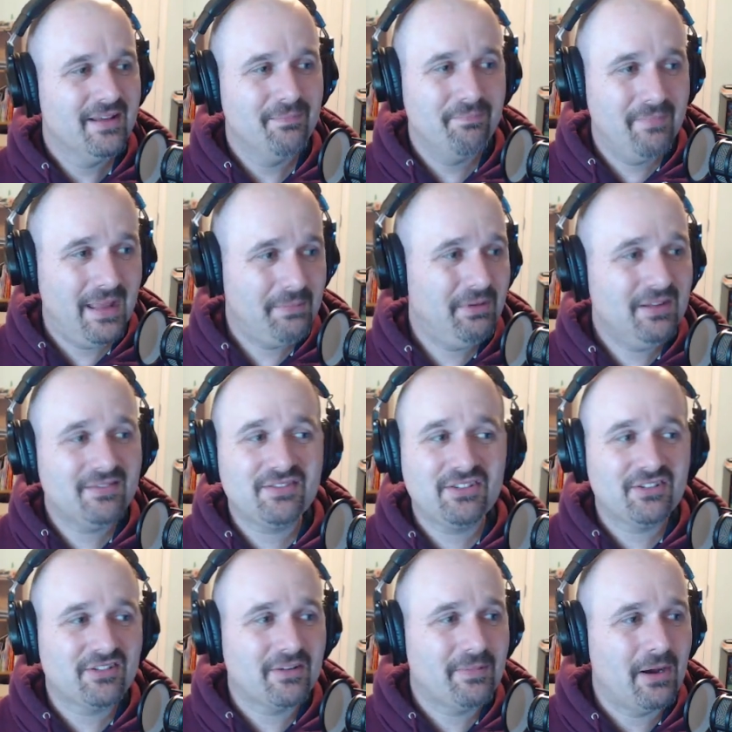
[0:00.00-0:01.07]
Maybe it's
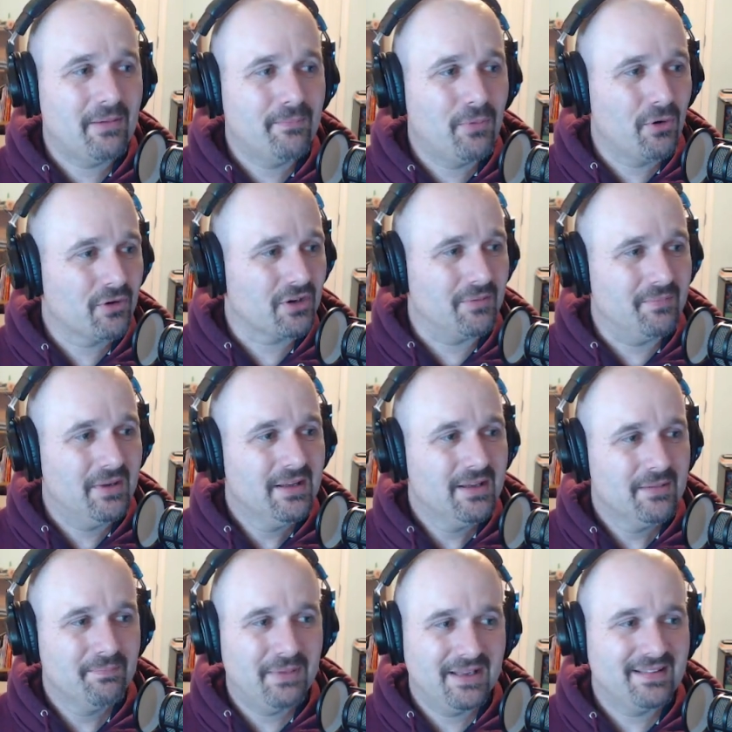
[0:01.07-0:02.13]
just about boredom.
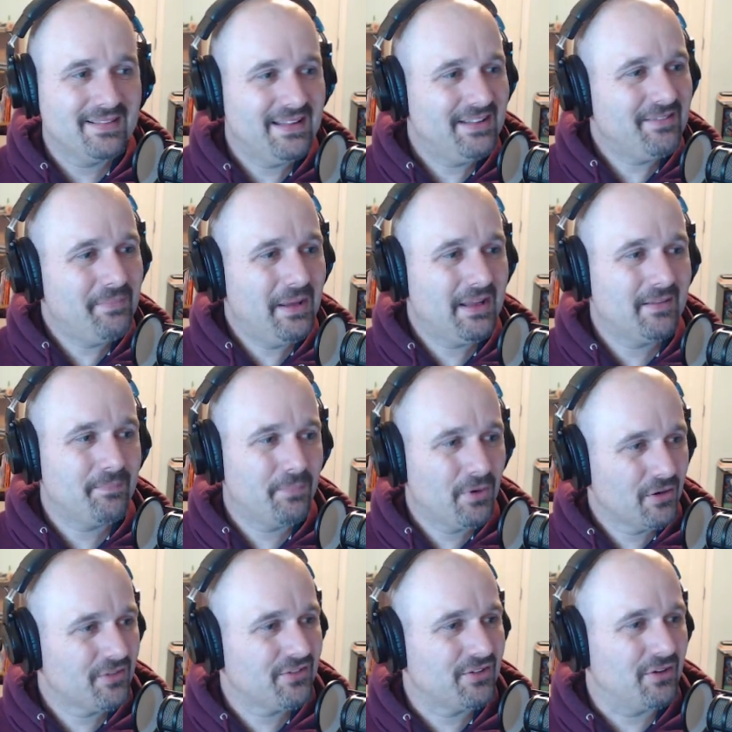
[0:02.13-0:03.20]
But let's make it
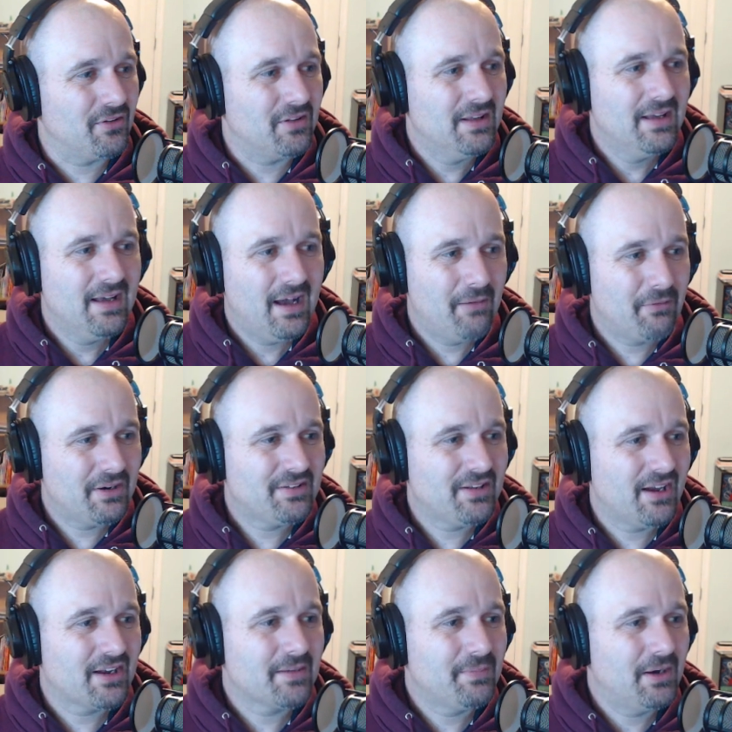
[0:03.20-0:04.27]
personal. I want to
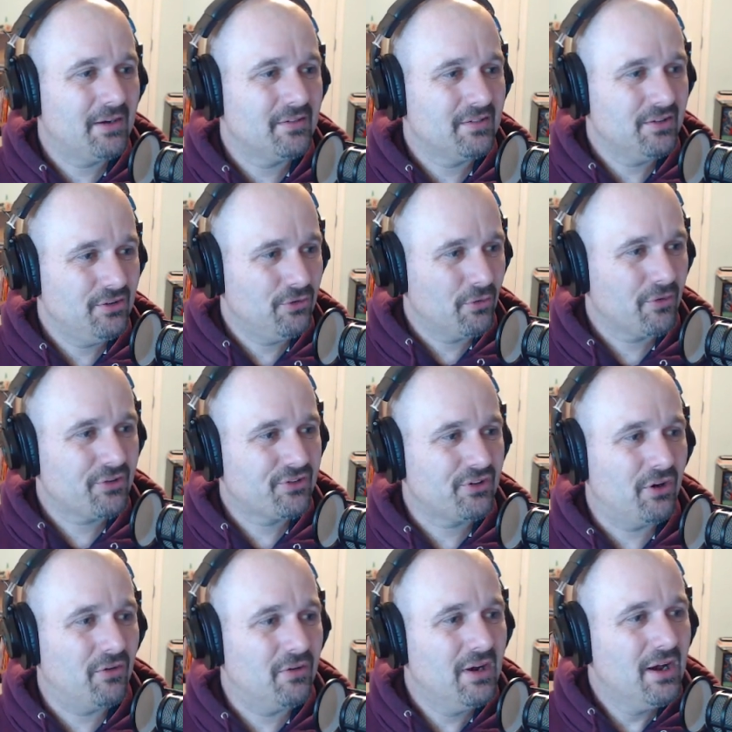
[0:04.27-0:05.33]
talk about your
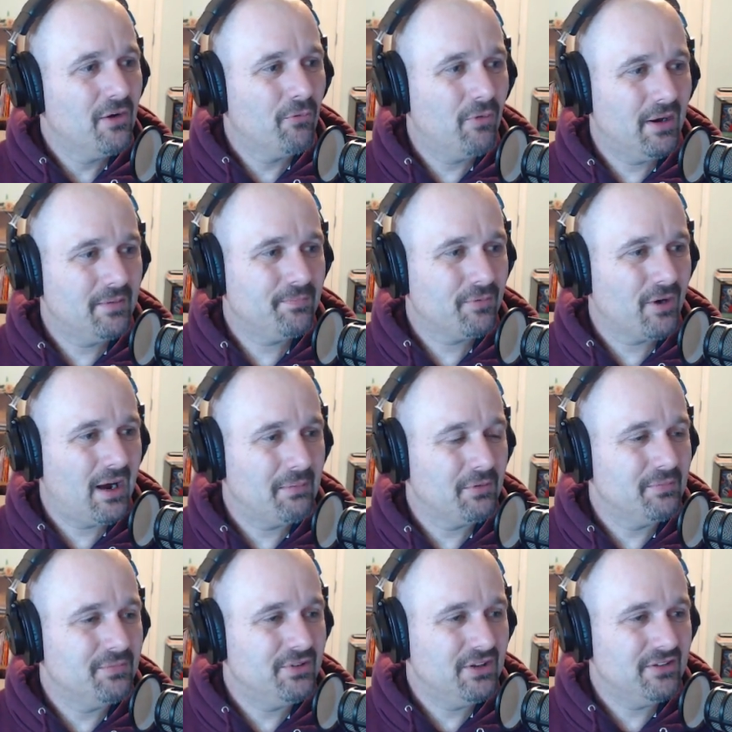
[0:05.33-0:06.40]
show. What
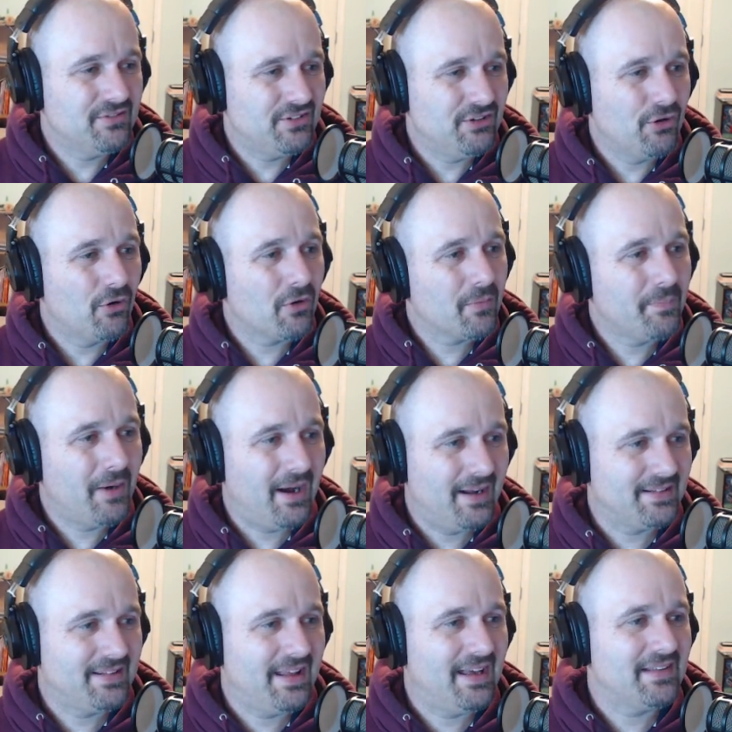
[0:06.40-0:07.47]
problem does your
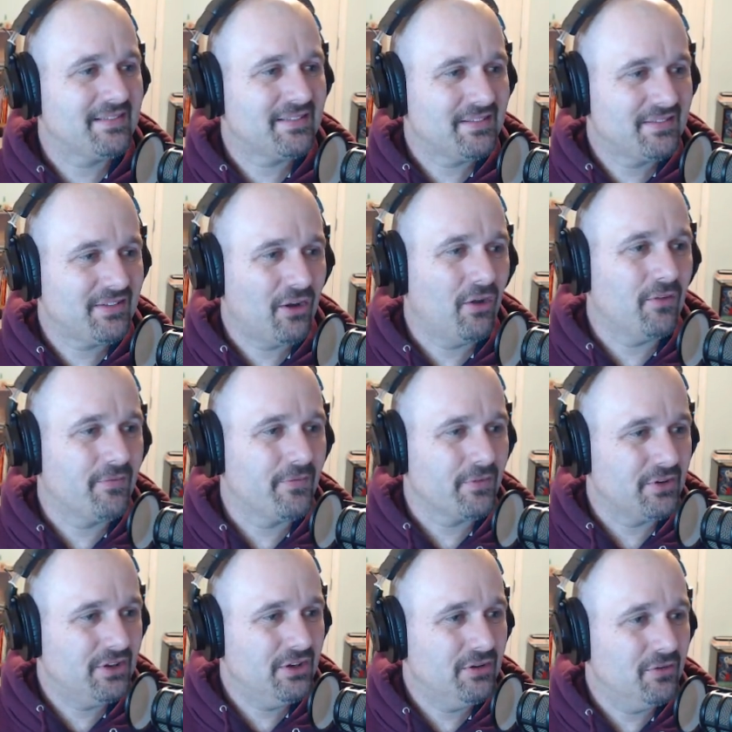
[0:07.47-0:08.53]
podcast solve for
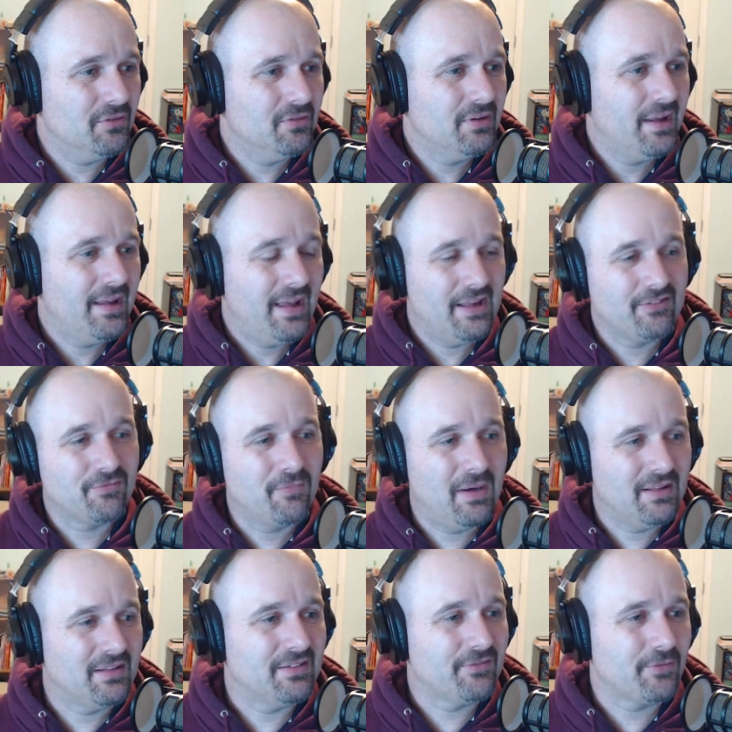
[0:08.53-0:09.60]
you as
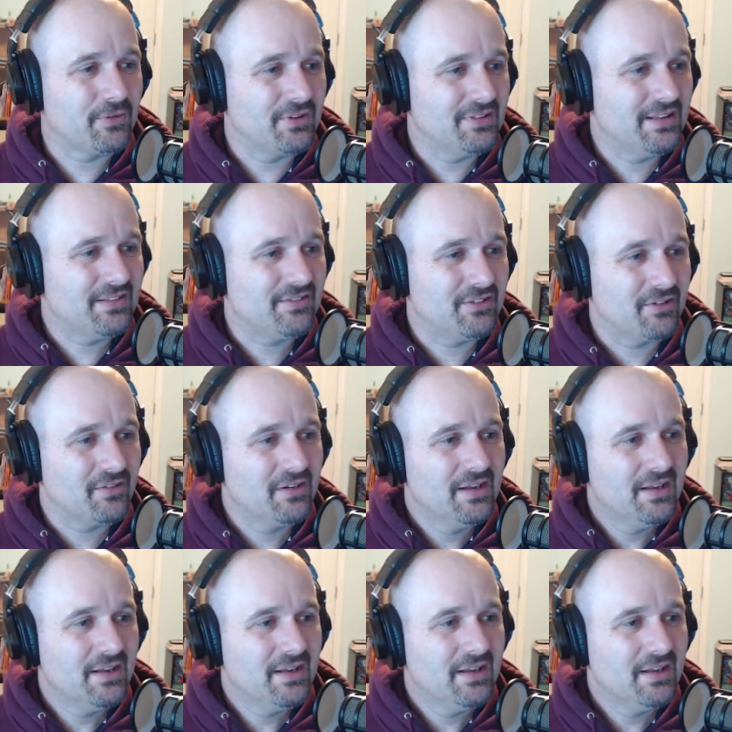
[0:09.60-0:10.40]
well as for the listener?